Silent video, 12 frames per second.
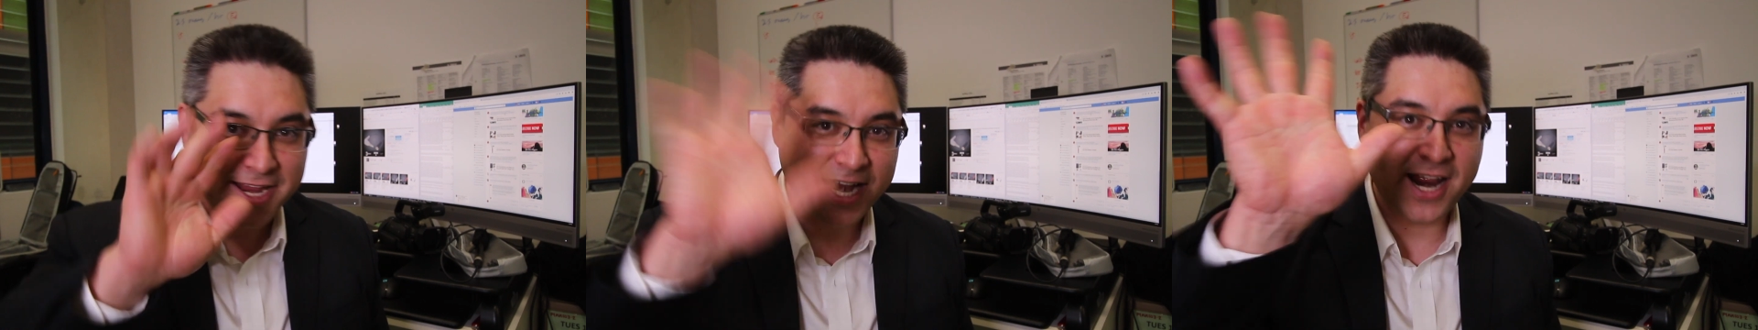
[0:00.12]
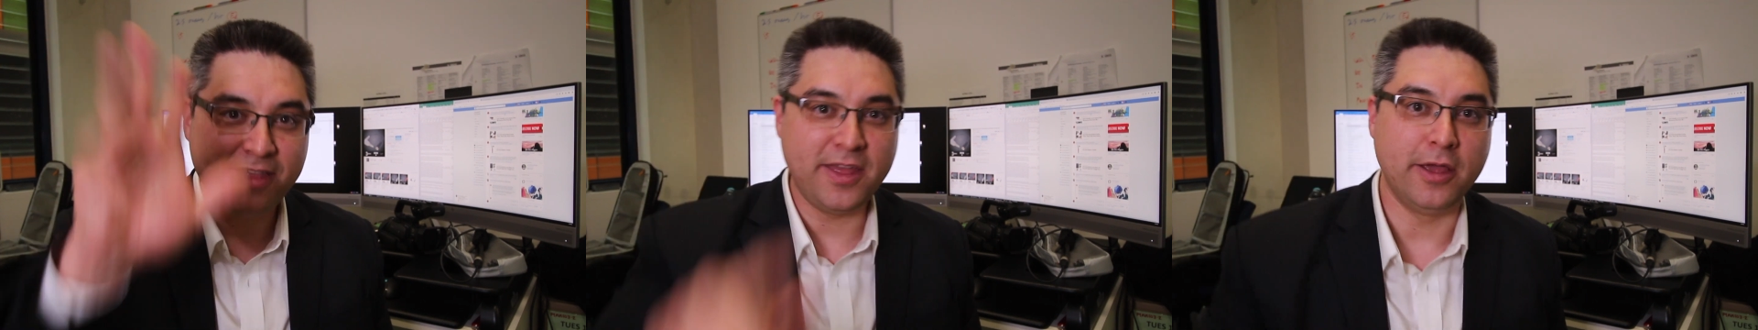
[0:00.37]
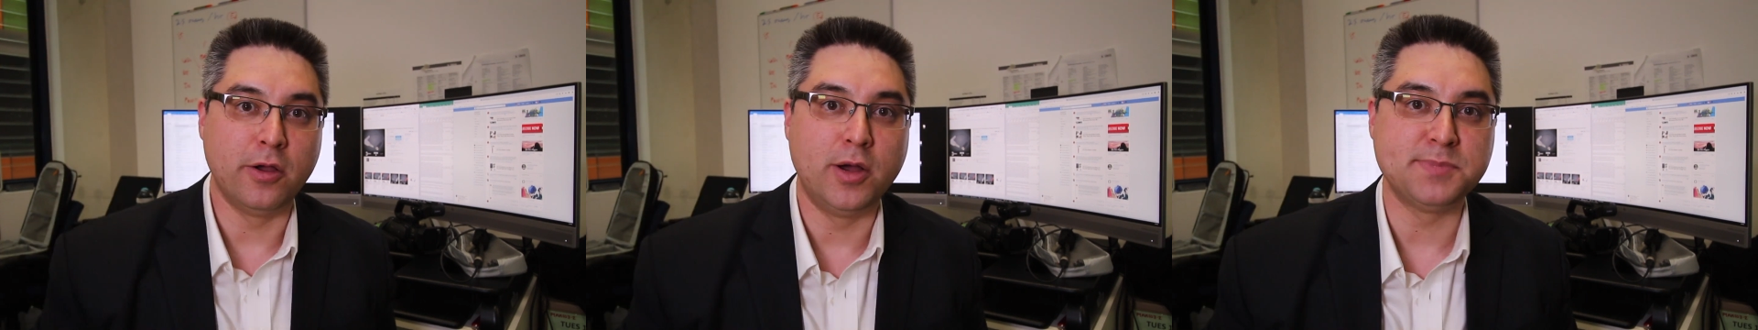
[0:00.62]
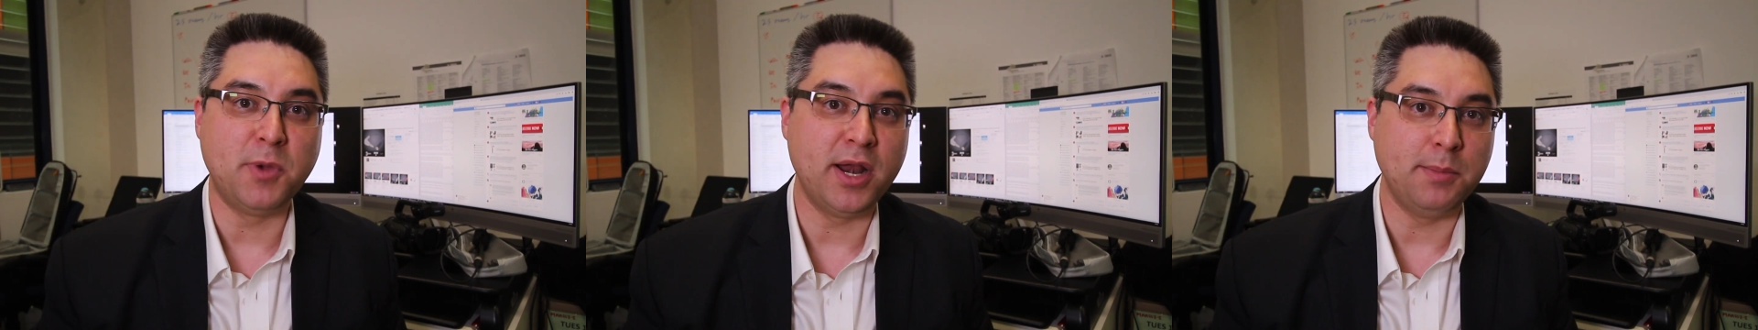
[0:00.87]
G'day there
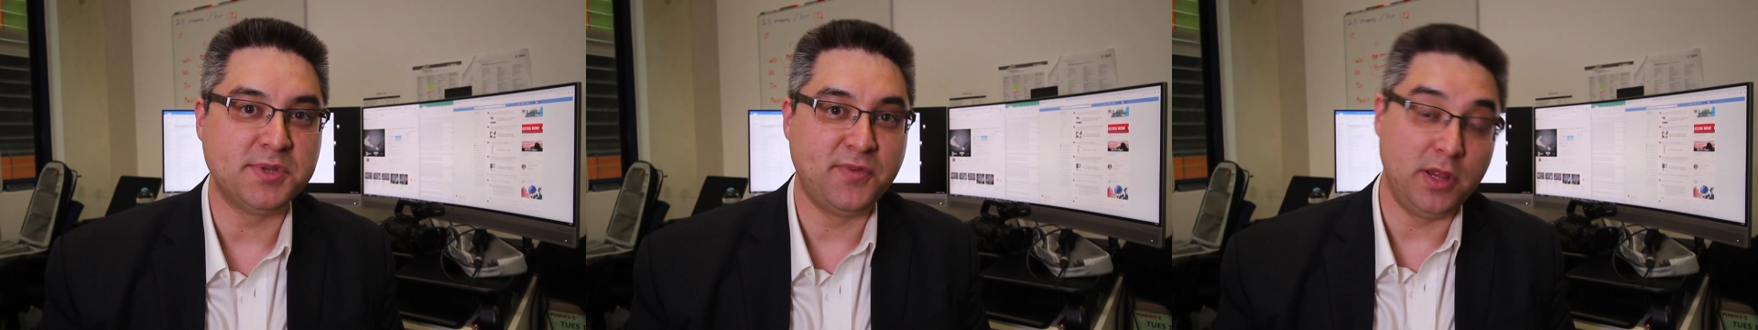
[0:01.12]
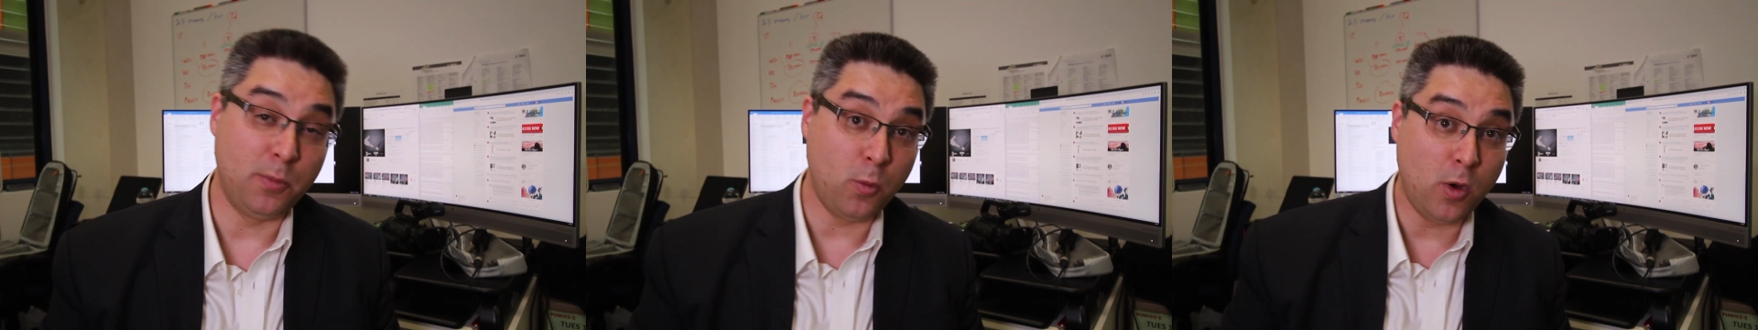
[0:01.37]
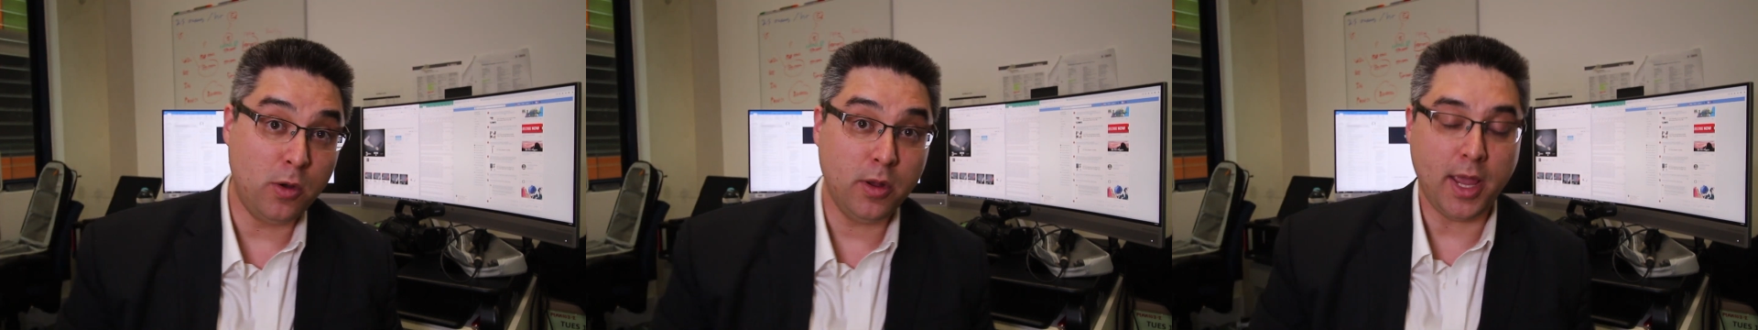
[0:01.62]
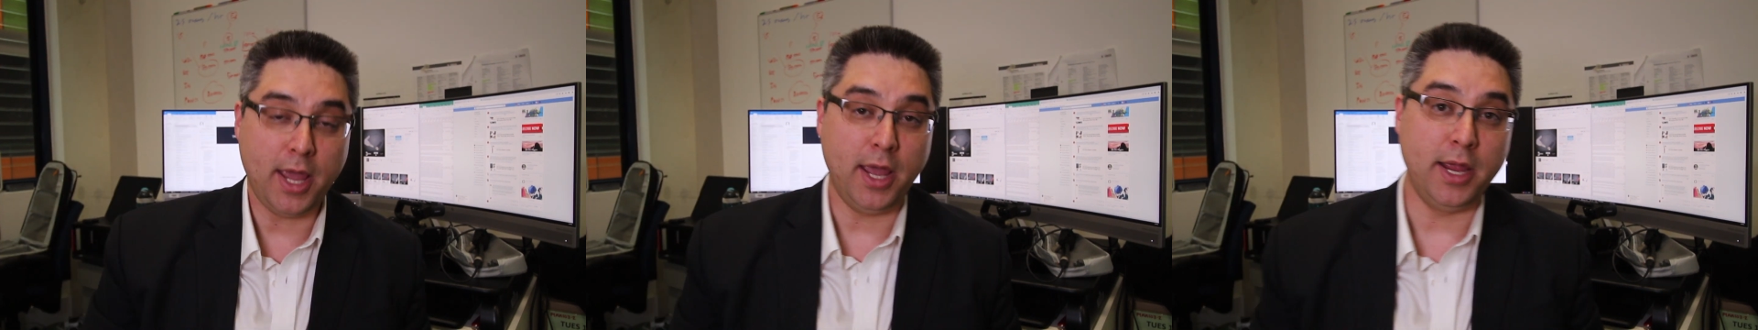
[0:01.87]
guys, my name's Philip
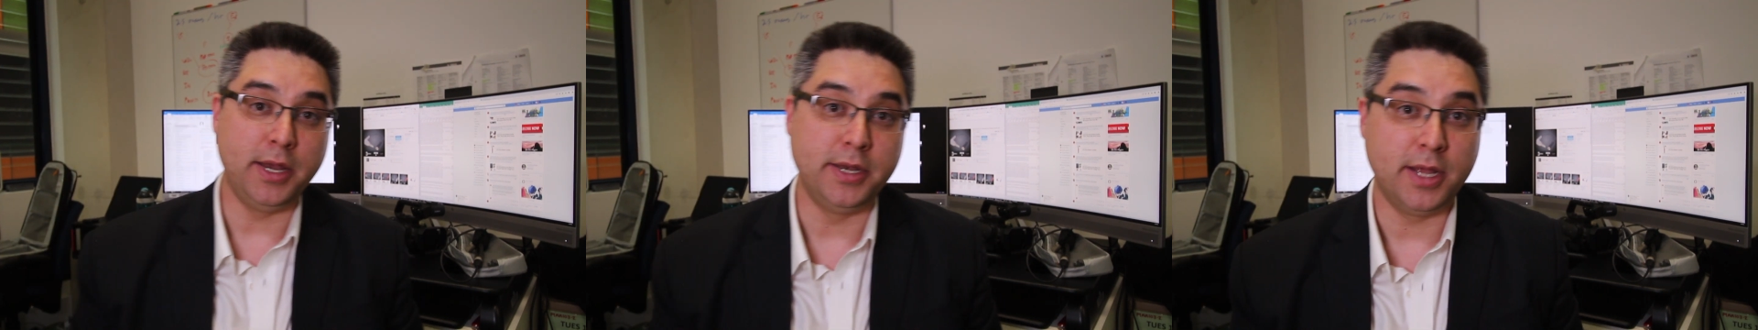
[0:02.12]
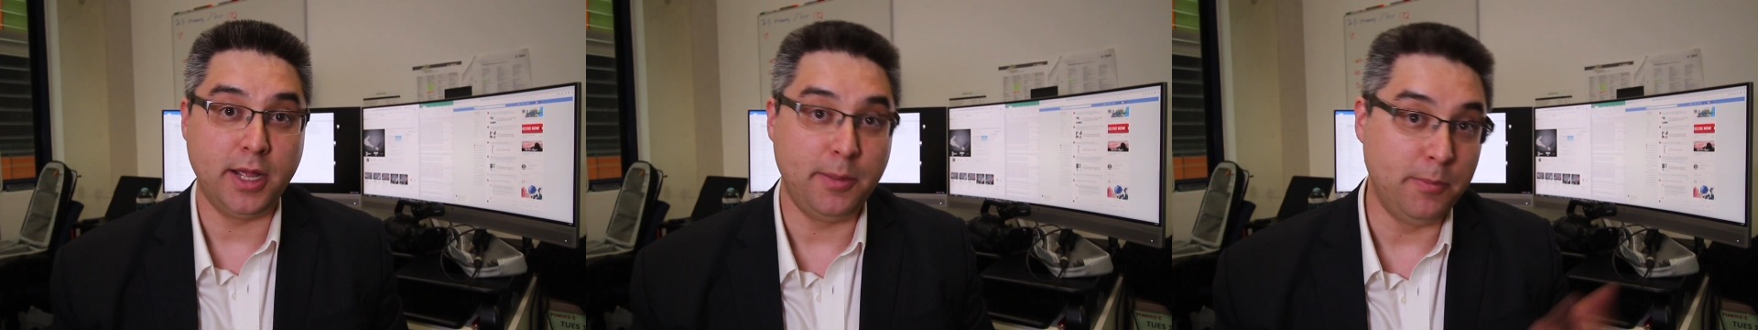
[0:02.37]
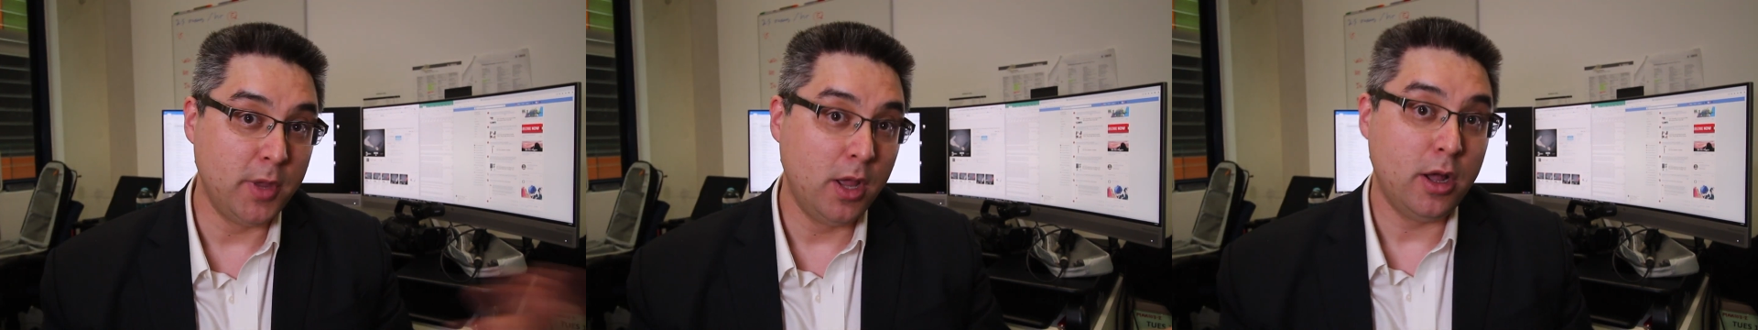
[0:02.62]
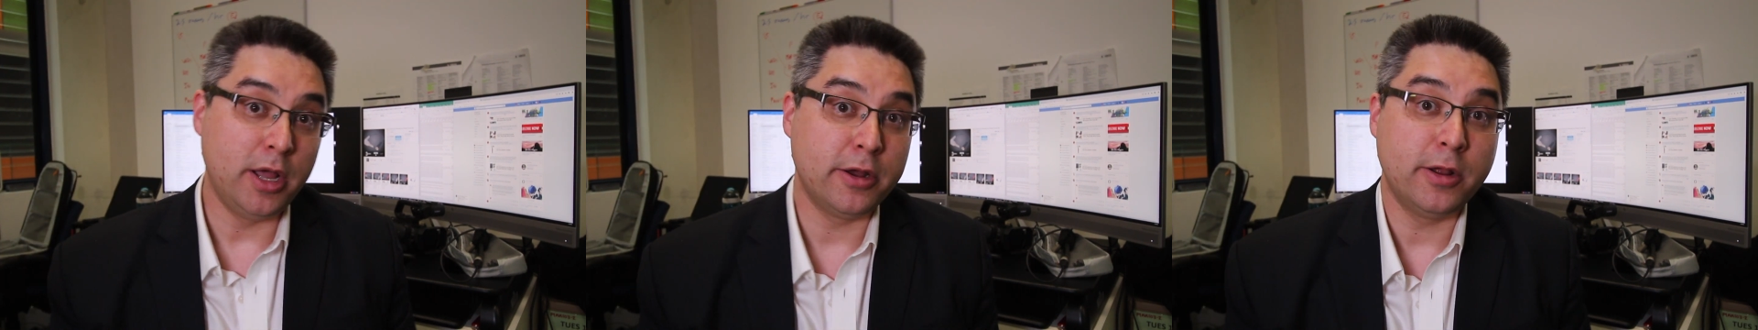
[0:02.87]
Wong and
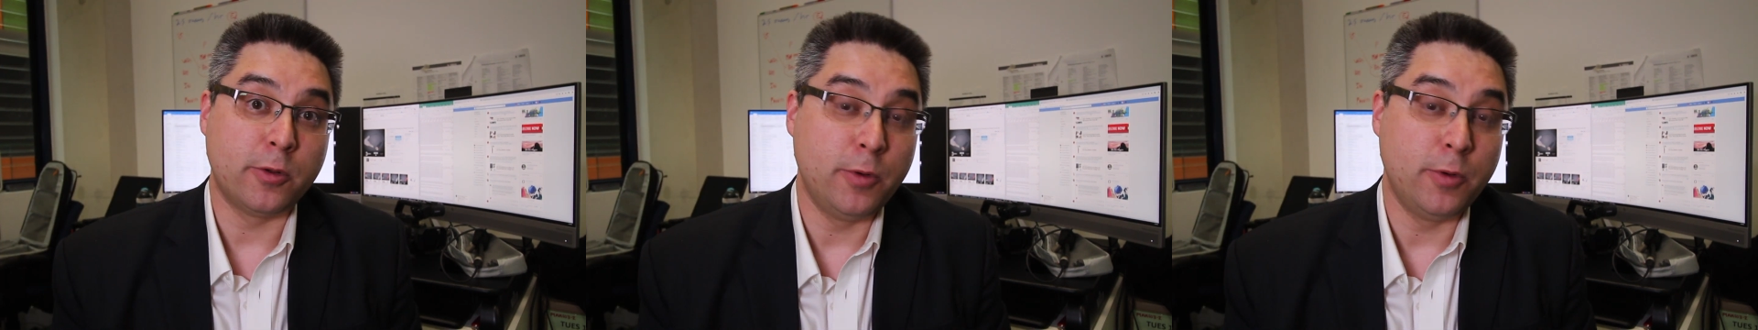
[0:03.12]
I got a